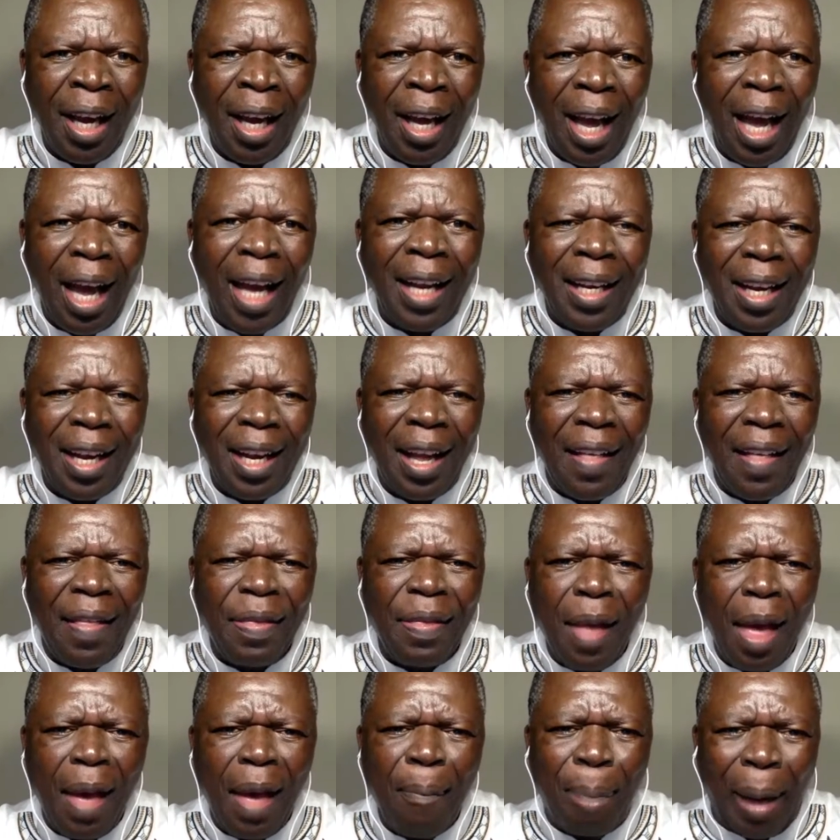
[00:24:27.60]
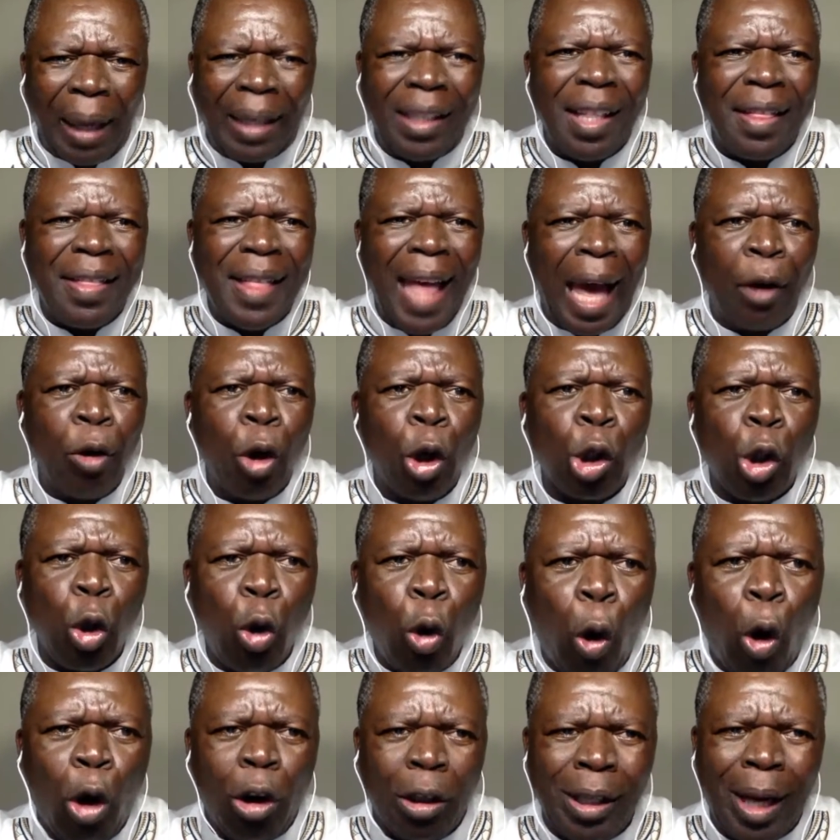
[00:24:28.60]
and but they are not
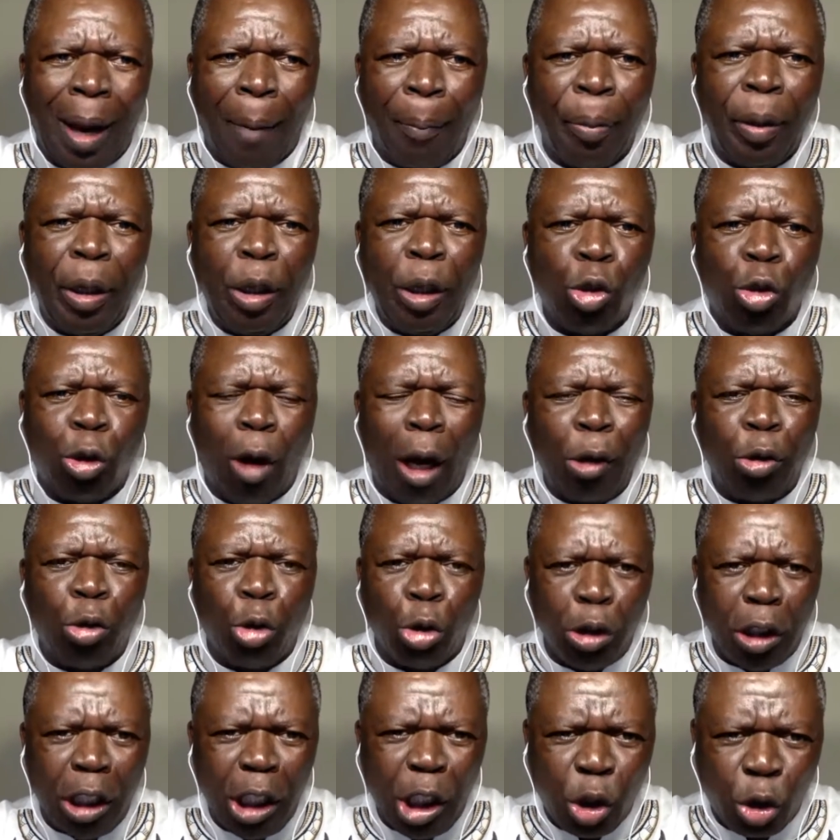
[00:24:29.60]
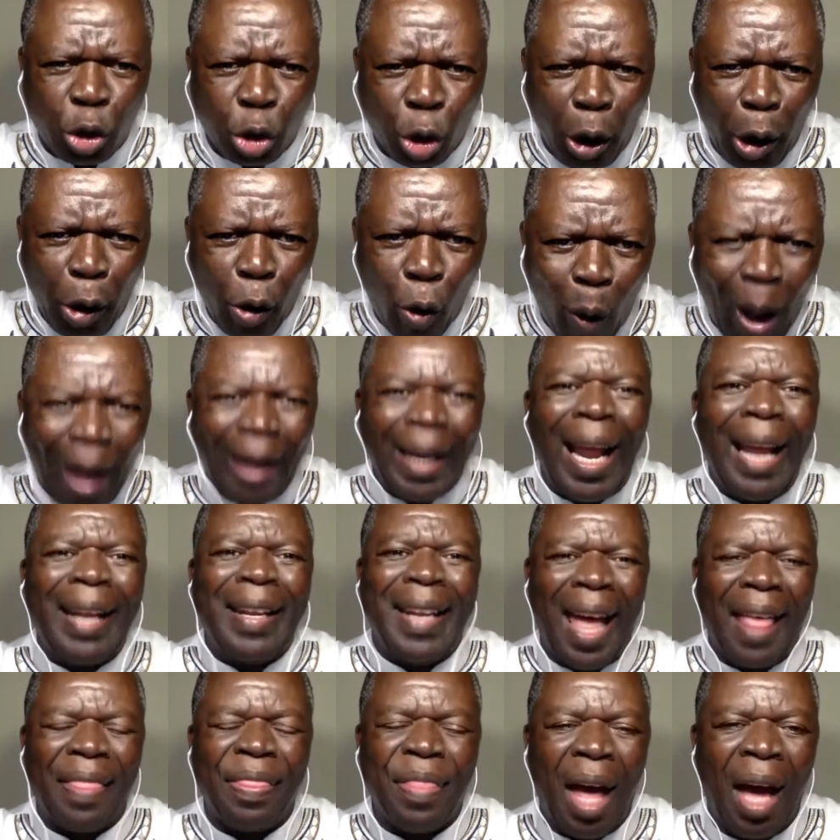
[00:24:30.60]
caught up in trying to destroy one
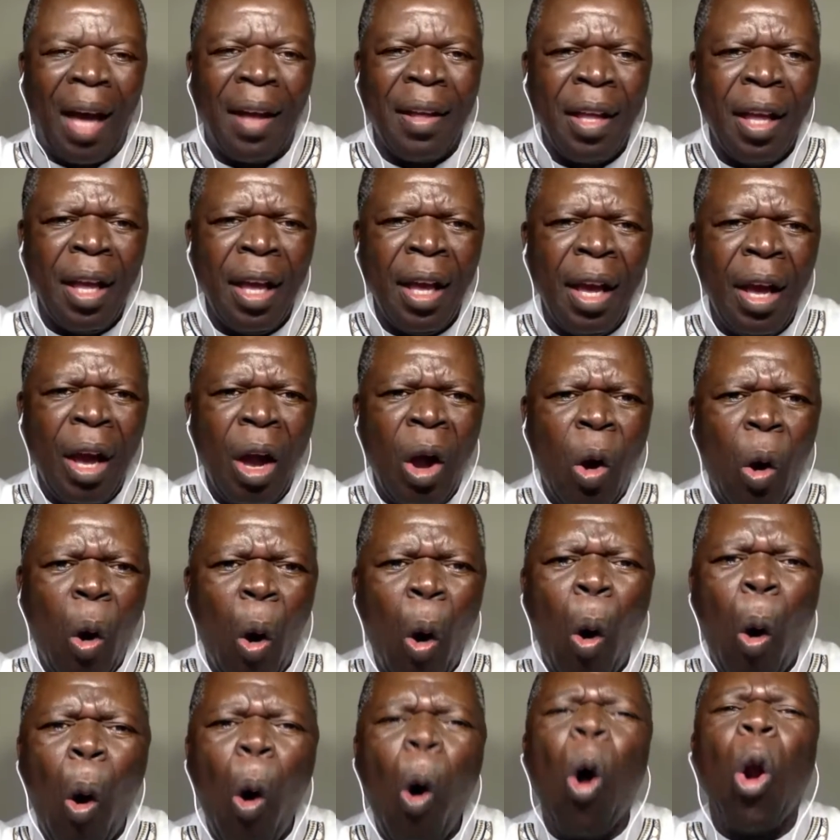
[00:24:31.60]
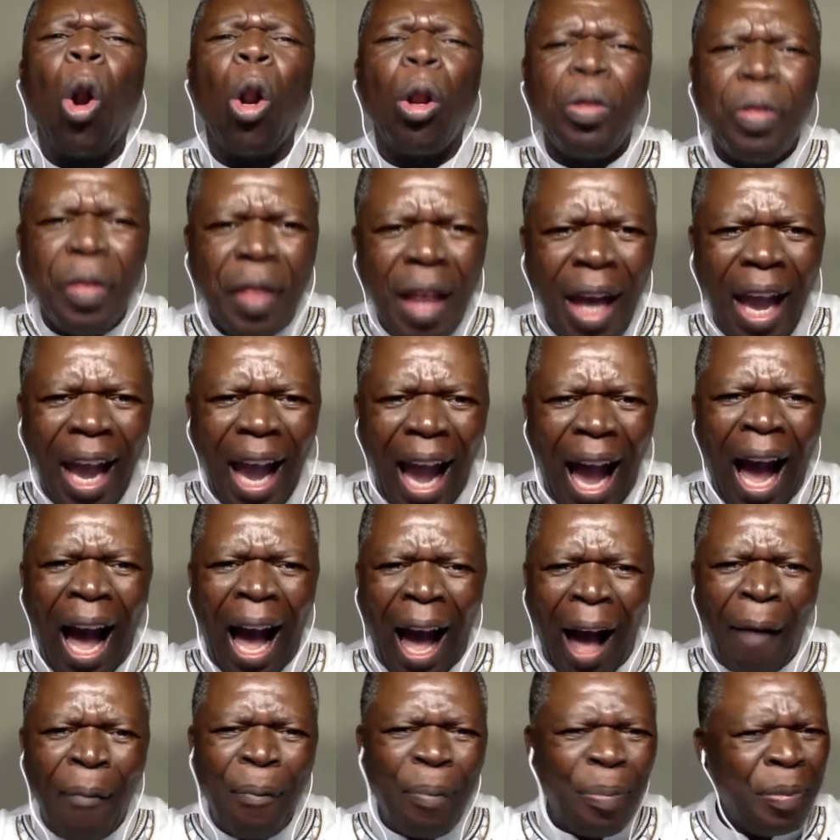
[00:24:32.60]
another. Or all they
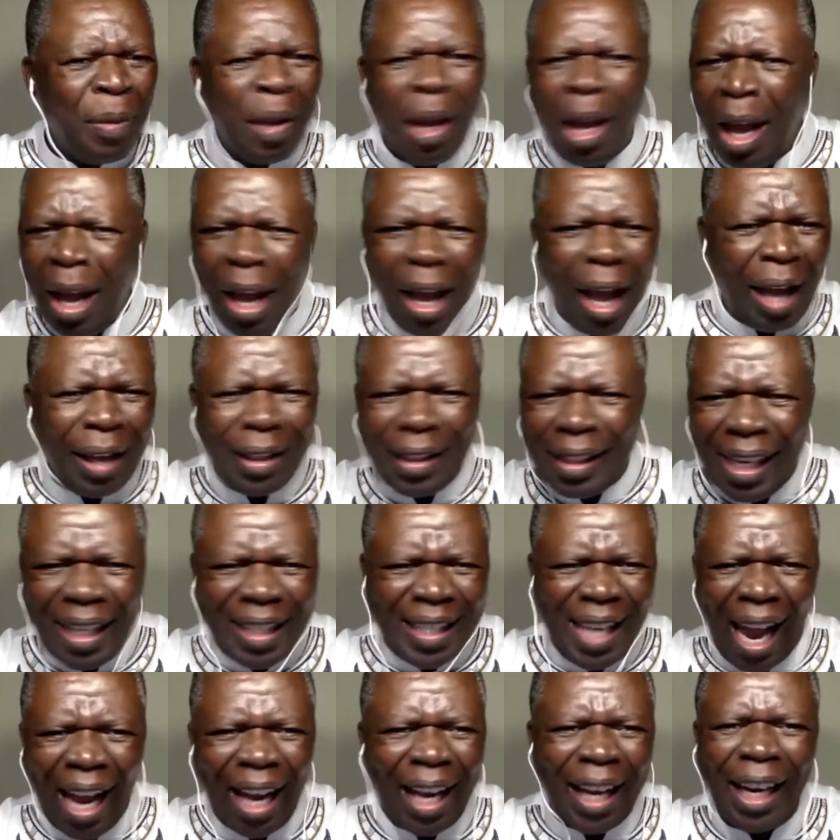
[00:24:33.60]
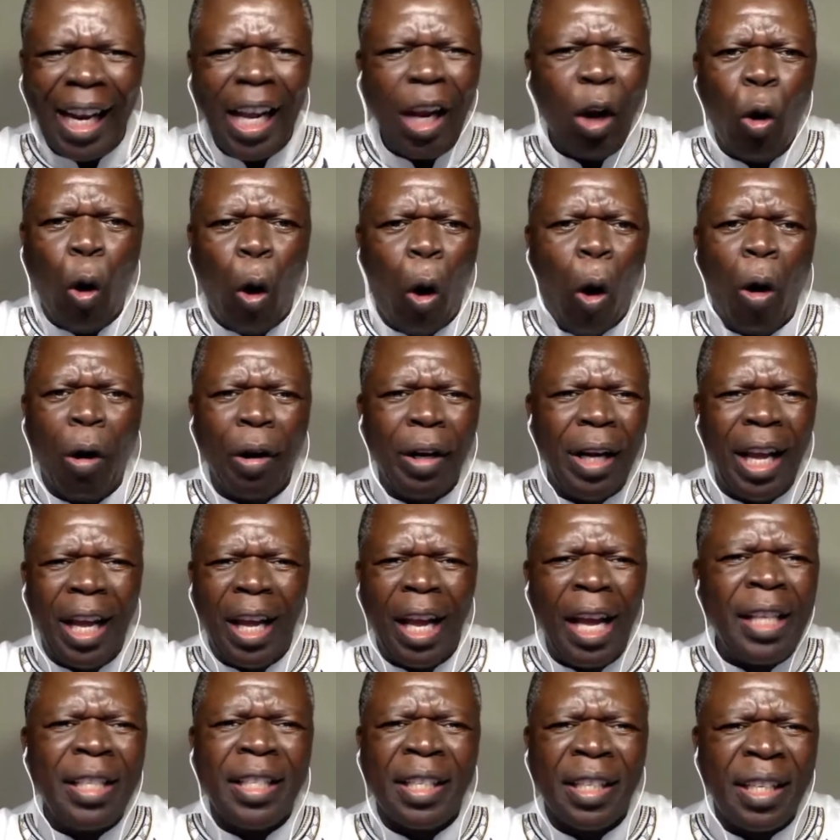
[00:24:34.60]
are disagreeing on
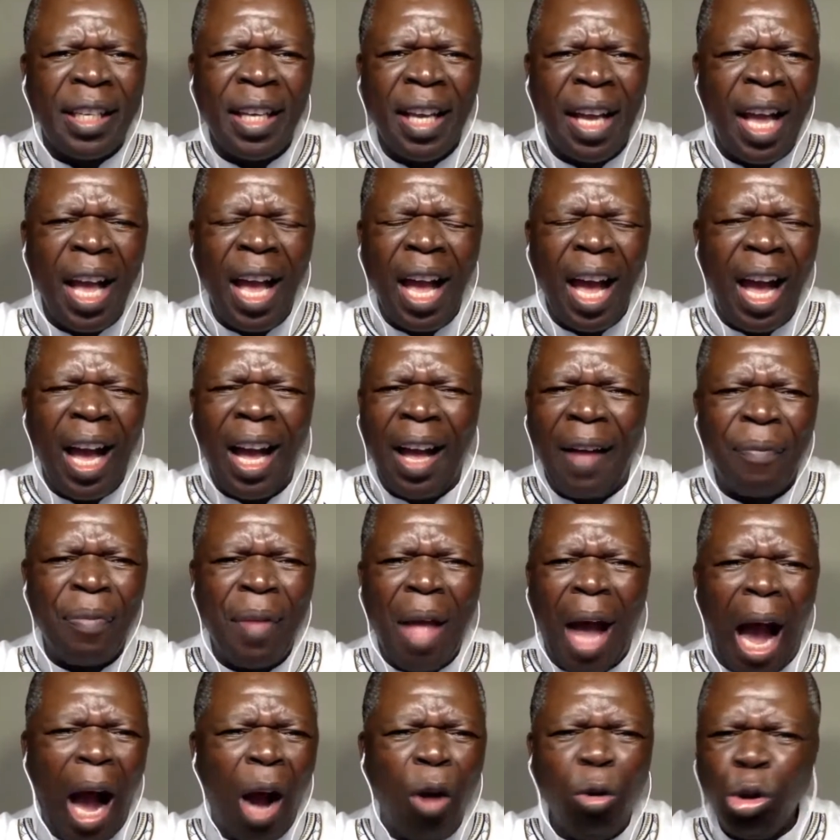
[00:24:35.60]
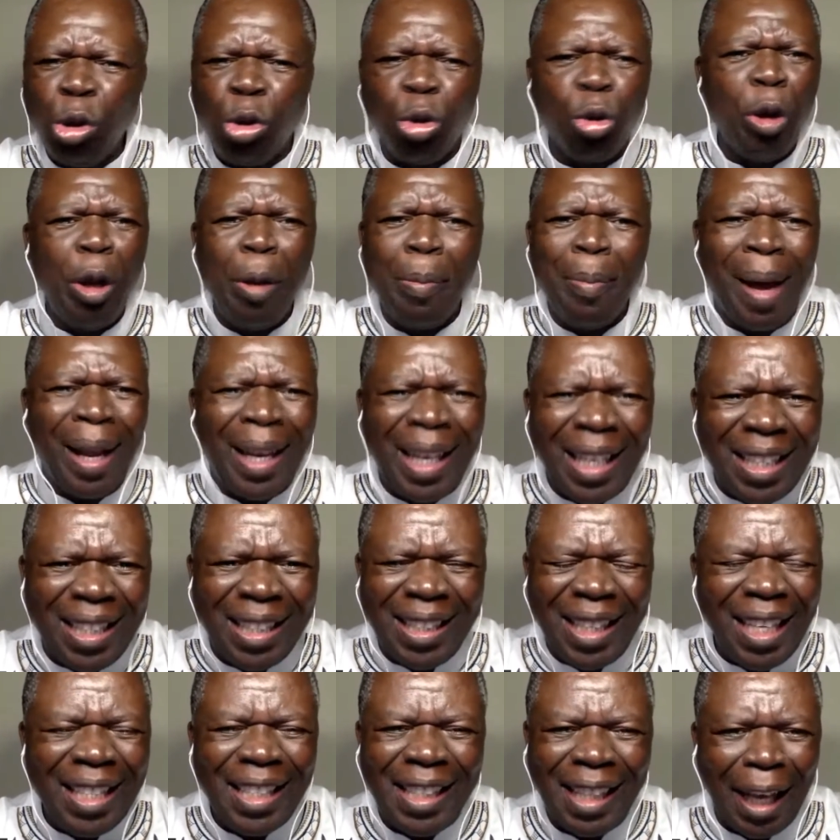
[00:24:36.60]
is, how do we manage
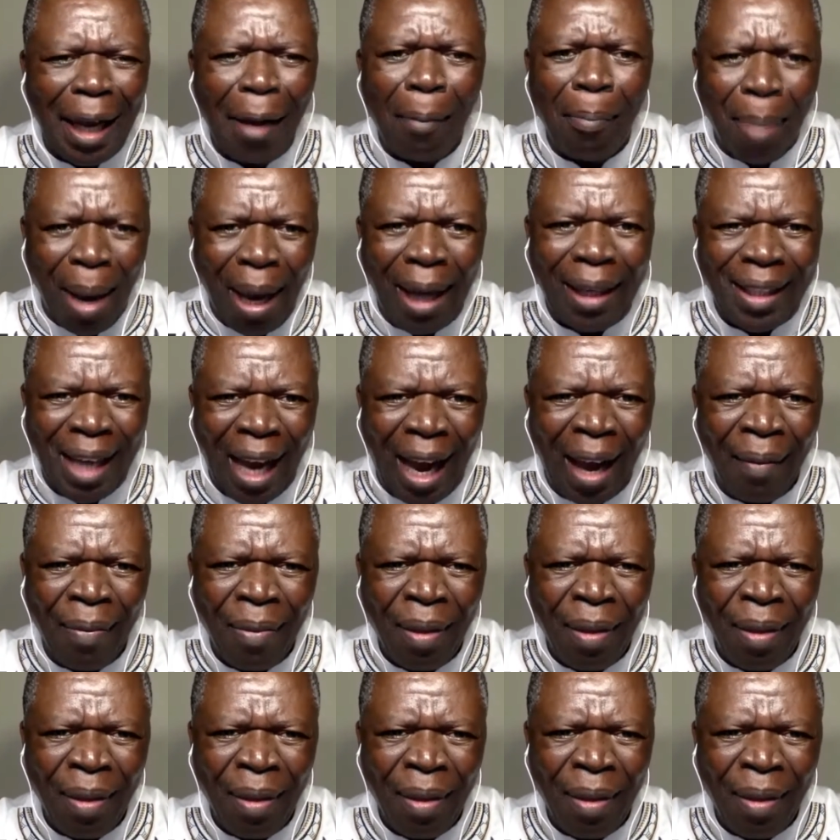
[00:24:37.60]
this thing better?